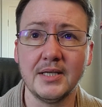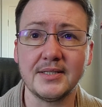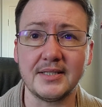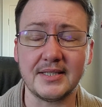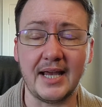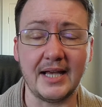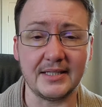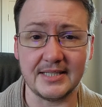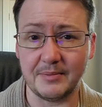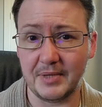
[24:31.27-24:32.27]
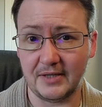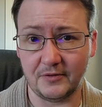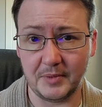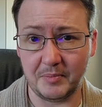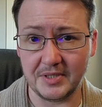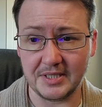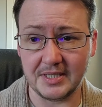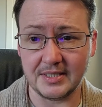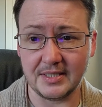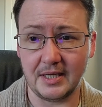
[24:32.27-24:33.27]
since I had to step back from my
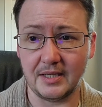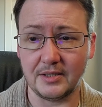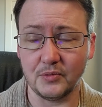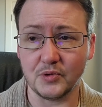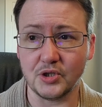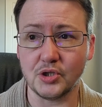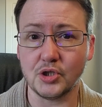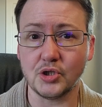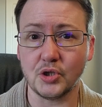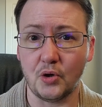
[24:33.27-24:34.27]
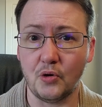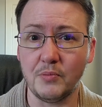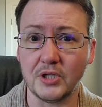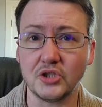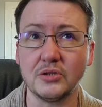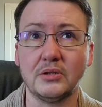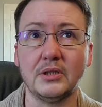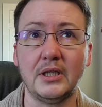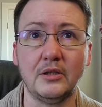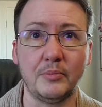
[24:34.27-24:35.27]
business, uh, there was so much
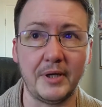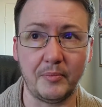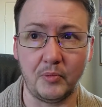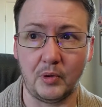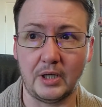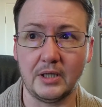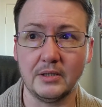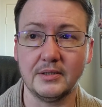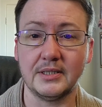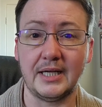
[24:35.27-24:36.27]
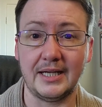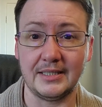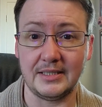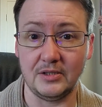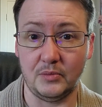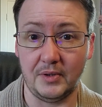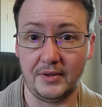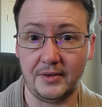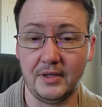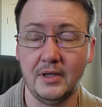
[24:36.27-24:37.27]
legal paperwork that I had to deal with,